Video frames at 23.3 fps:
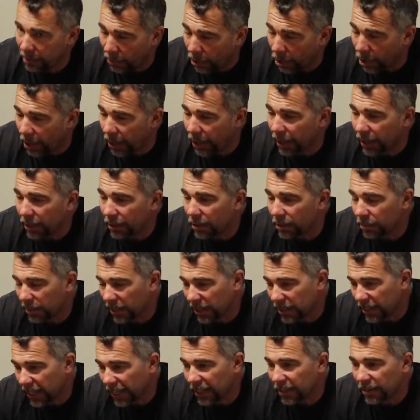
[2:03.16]
morning, to be
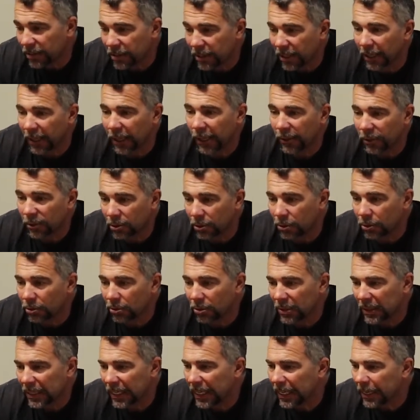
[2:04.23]
testing on
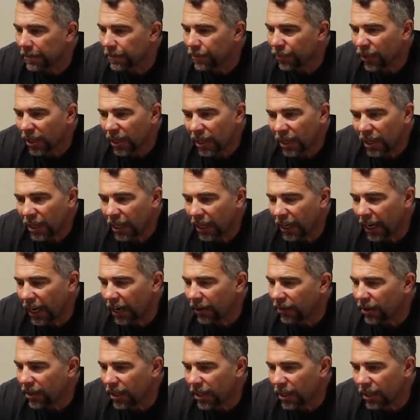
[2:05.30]
Tuesday, and
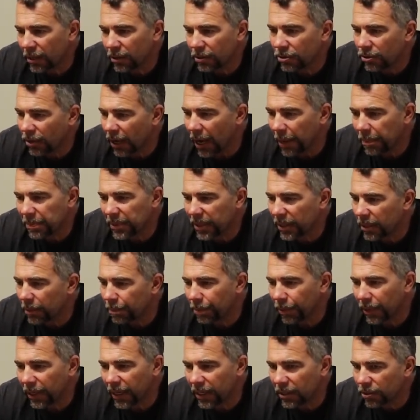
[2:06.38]
everything dropped into
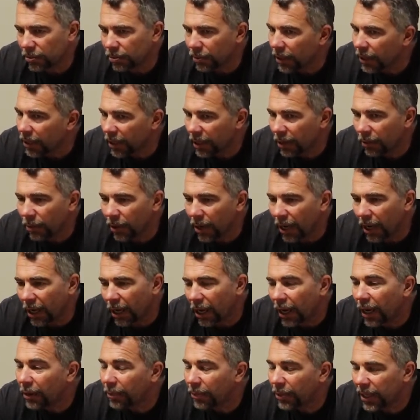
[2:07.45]
place really
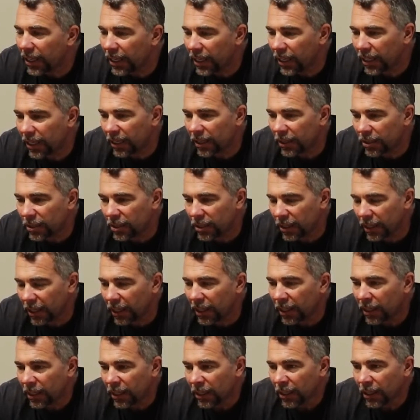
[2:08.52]
well. And we needed
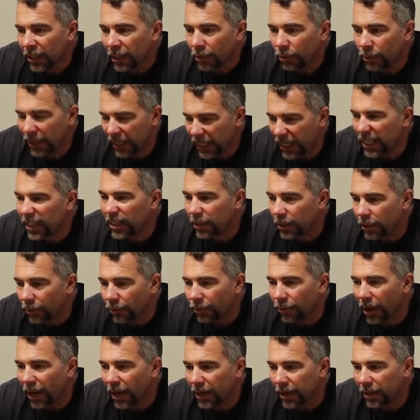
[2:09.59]
to
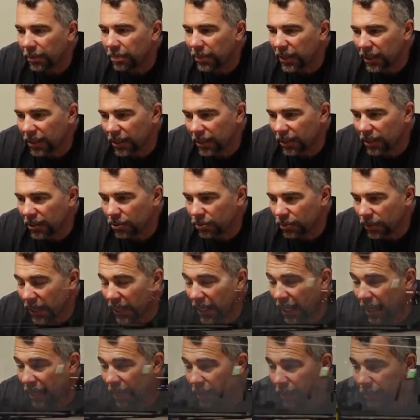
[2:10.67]
run it because we
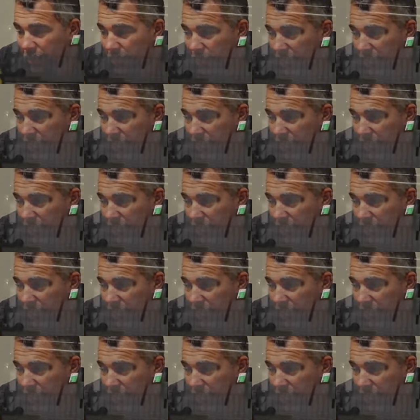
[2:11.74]
had to